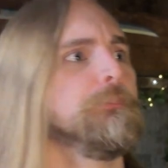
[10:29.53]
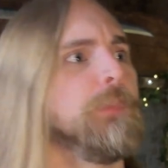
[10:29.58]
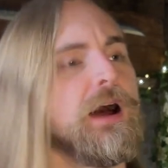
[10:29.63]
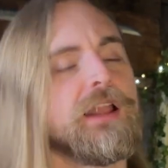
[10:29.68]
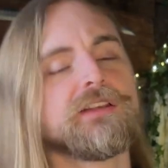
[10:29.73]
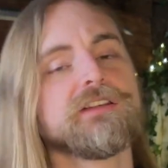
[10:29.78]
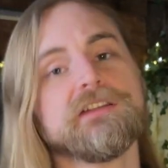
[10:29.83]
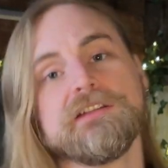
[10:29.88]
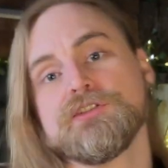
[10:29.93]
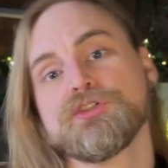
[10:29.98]

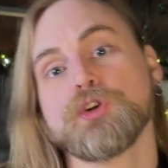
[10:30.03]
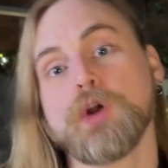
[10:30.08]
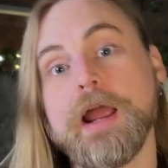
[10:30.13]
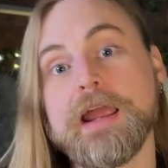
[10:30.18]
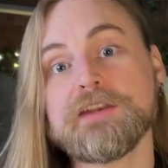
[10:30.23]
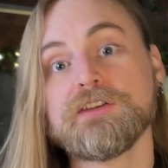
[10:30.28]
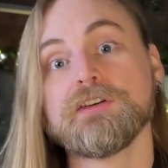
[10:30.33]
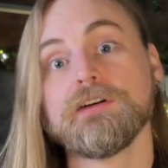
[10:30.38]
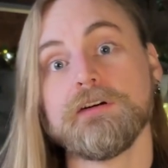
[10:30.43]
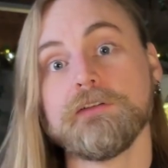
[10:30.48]
But
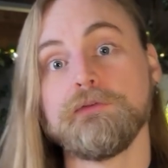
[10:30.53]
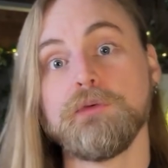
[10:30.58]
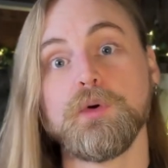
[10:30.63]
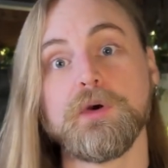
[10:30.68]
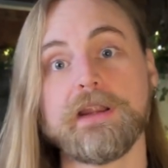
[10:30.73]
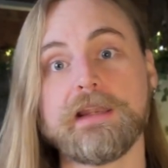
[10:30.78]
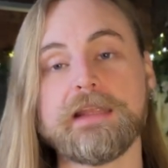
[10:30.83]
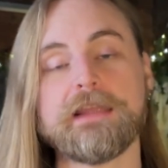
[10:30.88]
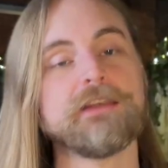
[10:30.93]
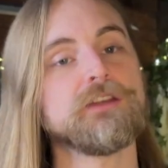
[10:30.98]
try to
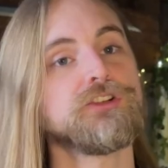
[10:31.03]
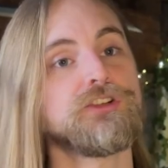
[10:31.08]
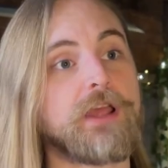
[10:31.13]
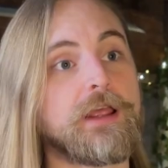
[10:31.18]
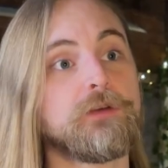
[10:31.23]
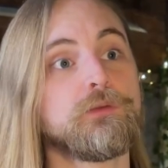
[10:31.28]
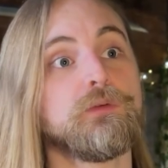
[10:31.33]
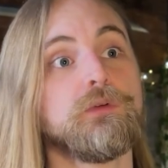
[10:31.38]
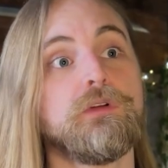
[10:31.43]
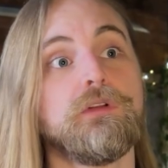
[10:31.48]
avoid, in
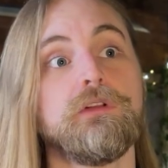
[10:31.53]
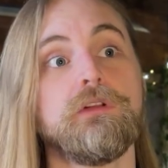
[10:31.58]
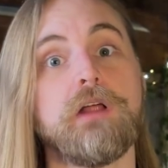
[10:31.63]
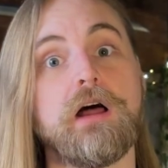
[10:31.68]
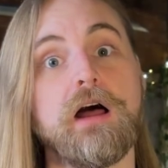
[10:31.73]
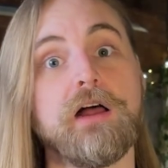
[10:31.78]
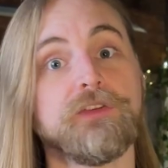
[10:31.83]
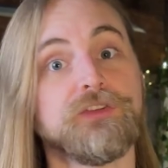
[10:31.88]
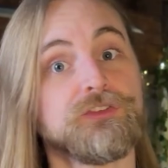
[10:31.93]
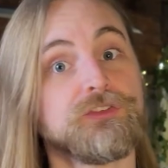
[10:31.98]

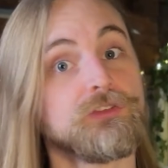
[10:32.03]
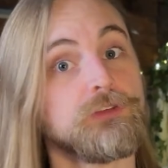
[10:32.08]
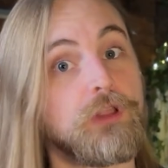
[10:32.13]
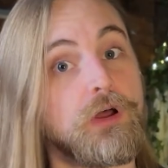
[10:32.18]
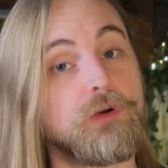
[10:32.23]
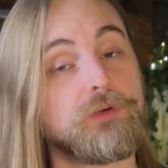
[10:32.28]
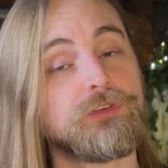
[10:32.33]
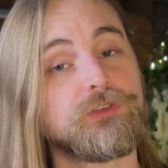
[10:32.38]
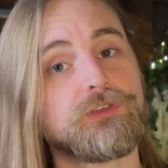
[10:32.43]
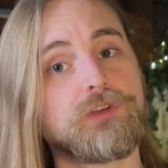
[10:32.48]
general, a
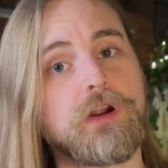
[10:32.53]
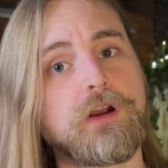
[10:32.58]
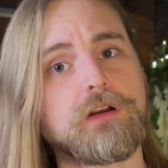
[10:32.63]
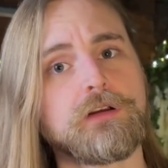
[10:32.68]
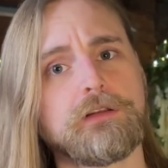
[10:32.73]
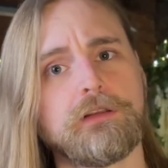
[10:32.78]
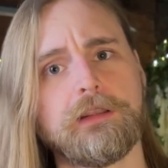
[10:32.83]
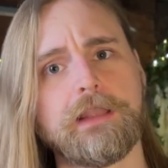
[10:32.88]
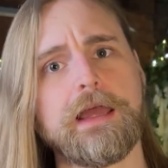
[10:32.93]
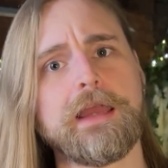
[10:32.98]
slow
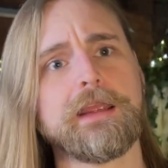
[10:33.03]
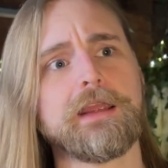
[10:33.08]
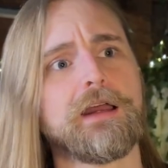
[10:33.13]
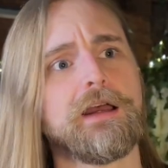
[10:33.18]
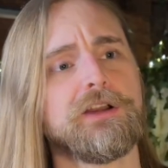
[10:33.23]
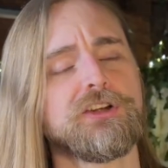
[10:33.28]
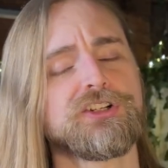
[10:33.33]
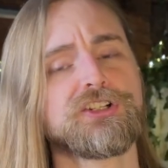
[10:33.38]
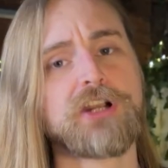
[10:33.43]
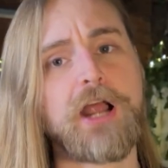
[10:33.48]
start like
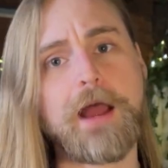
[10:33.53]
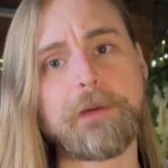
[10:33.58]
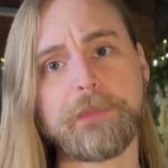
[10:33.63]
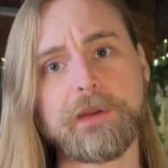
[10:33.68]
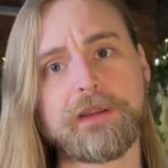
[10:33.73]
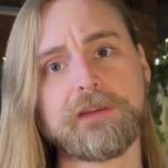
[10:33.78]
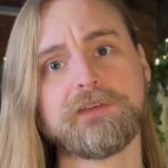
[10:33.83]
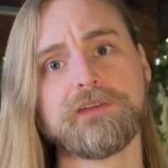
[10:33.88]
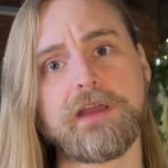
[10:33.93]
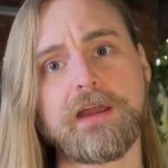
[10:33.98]
a
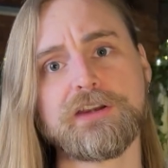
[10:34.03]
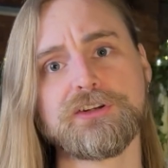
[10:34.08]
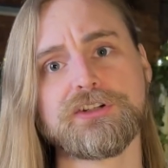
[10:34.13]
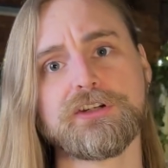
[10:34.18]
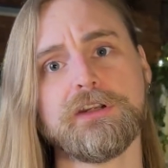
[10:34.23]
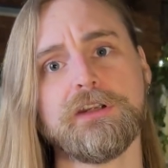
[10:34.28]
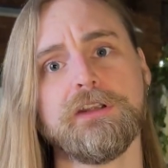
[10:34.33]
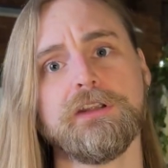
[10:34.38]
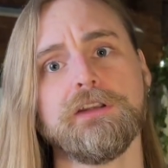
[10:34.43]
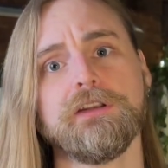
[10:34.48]
shopping
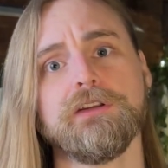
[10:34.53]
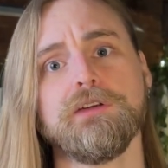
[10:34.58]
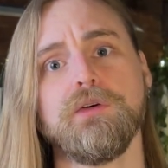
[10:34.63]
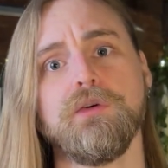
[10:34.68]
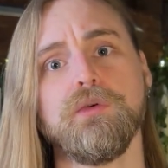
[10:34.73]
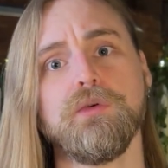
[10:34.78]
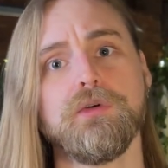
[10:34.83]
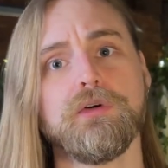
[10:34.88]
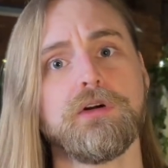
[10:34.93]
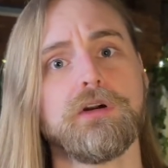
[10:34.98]
session
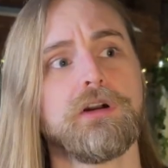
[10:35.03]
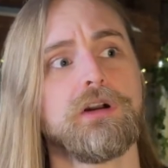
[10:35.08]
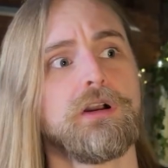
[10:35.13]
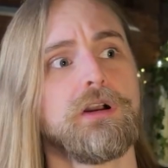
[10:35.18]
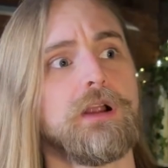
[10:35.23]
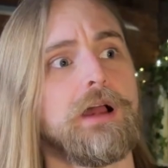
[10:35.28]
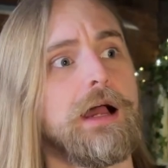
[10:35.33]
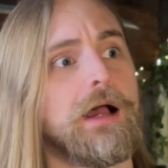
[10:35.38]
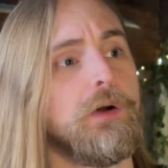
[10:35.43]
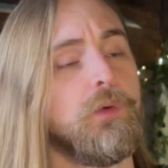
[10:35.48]

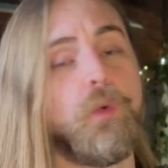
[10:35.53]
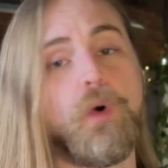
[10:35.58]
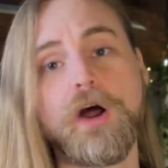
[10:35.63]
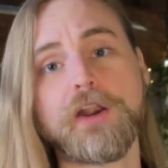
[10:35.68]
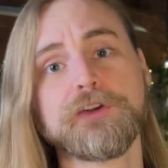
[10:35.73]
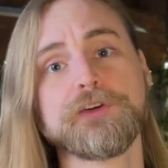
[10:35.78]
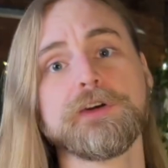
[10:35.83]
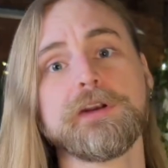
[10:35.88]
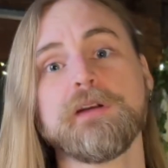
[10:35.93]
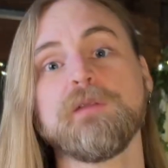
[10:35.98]
or
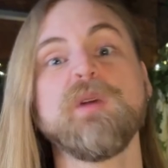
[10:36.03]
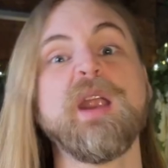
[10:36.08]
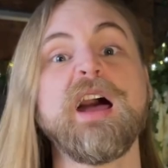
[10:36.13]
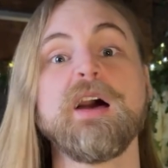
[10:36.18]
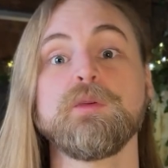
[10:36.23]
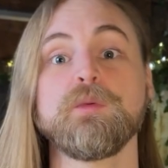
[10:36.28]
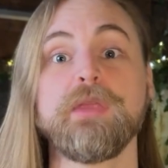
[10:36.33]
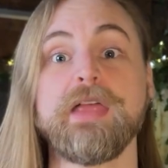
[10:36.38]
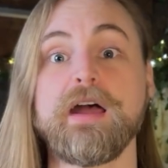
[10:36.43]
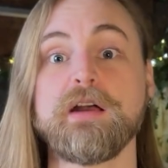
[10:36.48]
wandering
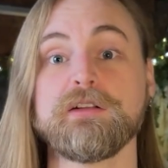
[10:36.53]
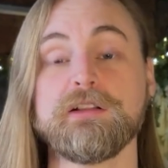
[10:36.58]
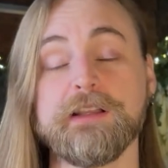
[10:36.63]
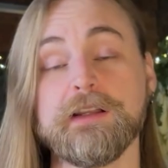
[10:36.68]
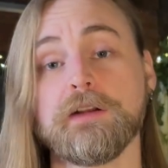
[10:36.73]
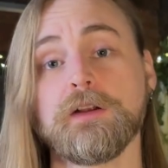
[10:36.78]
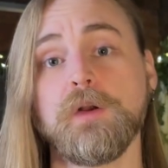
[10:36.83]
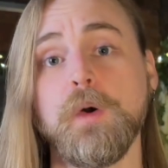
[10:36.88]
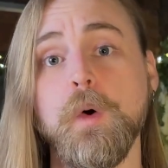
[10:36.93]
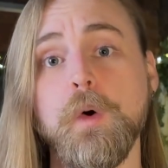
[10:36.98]
around without
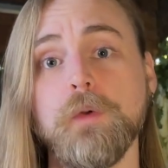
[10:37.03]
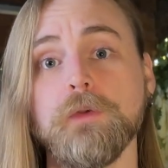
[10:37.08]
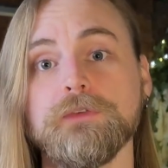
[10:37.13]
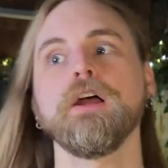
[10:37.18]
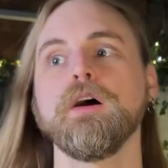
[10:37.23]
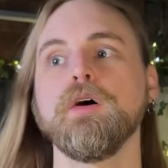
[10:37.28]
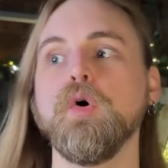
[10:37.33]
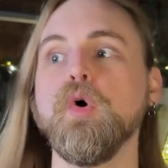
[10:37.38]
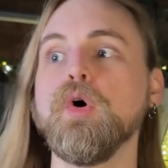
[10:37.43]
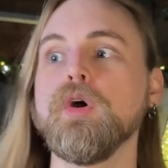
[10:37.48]
clear
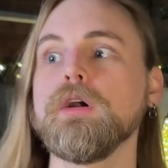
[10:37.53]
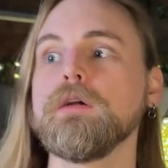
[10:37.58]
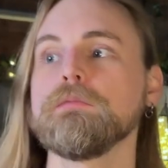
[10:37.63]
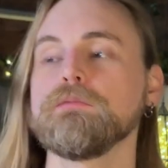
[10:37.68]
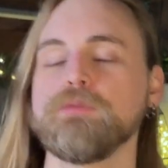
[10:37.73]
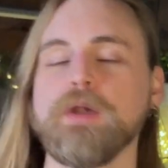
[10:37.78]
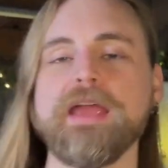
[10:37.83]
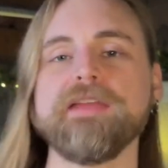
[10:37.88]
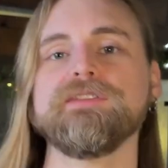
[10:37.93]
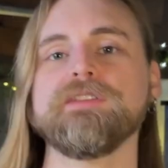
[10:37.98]
goals, or
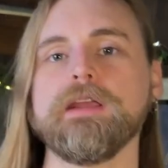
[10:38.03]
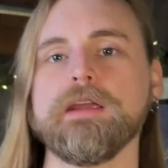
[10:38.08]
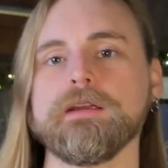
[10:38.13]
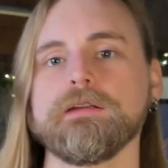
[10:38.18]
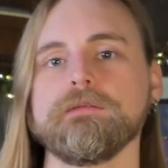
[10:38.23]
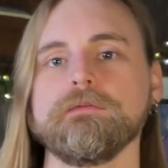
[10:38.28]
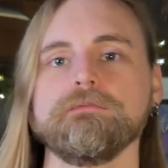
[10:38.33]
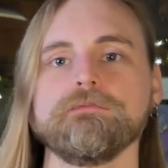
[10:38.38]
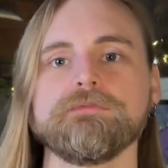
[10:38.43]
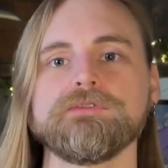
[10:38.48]

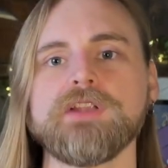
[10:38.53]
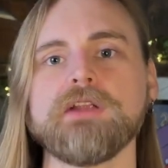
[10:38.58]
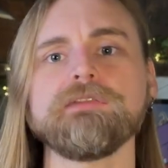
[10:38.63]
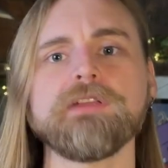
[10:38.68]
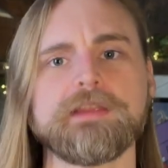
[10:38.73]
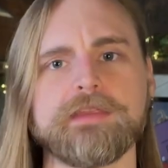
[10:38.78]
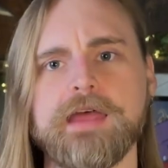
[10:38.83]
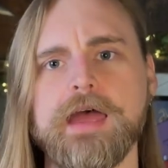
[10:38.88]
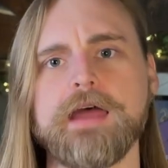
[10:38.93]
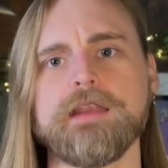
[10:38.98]
resting,
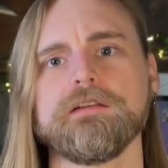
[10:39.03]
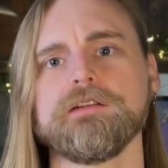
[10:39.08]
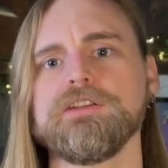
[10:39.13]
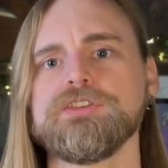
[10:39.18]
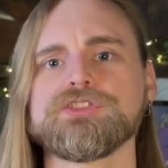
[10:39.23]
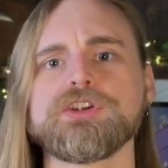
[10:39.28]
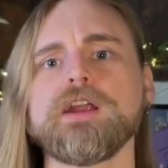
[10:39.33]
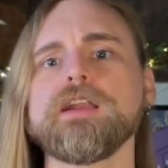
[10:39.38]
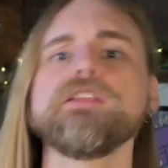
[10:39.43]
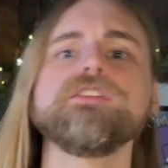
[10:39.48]
stuff like that.
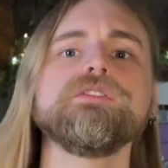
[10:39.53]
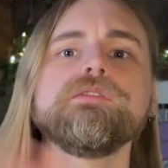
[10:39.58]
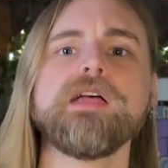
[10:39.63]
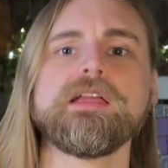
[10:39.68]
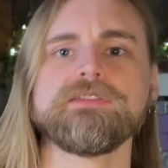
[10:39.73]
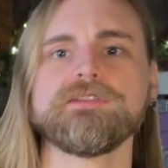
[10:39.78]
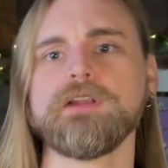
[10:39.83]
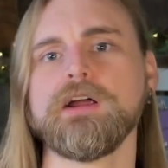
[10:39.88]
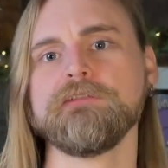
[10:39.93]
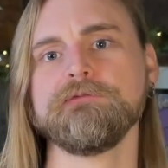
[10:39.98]
You try to do
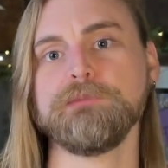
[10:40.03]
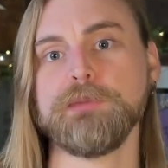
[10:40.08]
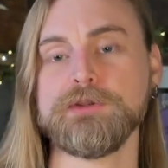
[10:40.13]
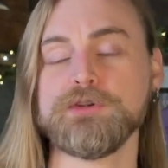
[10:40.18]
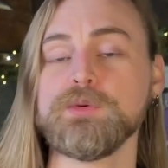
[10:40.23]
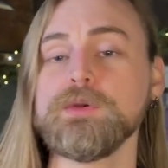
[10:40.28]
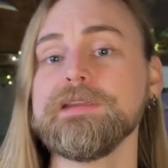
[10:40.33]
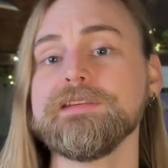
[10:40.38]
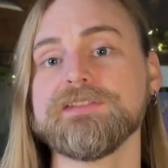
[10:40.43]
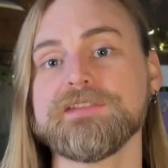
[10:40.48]
that stuff
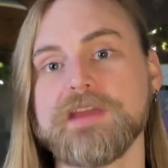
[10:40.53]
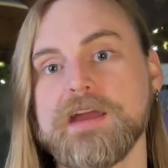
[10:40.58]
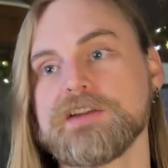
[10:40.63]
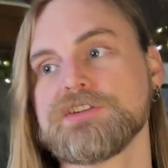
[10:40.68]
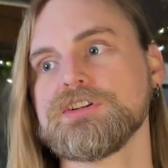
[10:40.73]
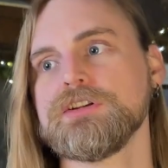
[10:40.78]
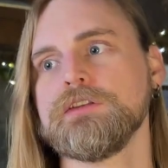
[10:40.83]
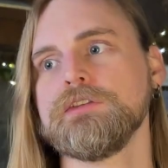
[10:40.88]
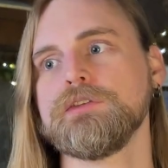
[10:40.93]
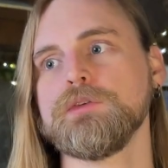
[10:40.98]
between
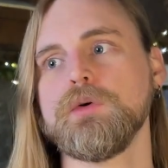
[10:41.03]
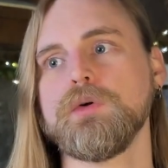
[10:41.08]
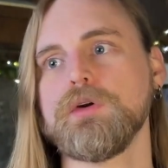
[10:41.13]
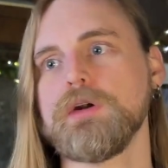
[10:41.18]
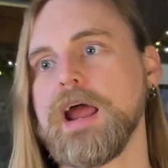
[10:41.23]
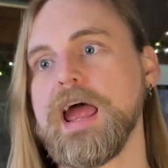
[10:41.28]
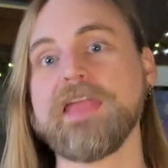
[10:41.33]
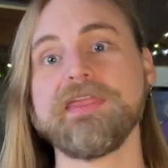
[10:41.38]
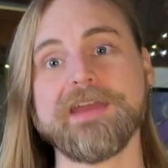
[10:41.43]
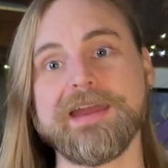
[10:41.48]
sessions
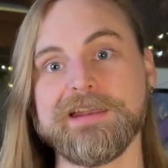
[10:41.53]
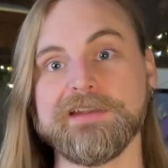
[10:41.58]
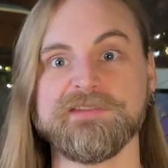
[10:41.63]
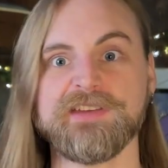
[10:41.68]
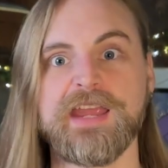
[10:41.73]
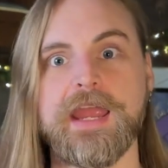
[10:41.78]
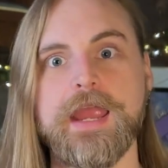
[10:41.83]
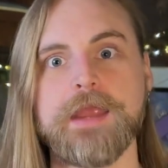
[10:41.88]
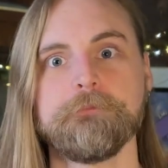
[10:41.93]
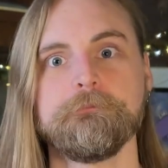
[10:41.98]
or at the end
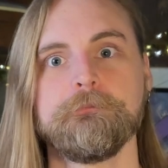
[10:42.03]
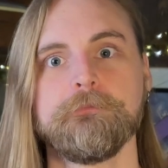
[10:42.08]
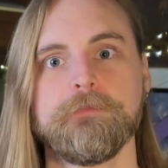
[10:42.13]
of a game.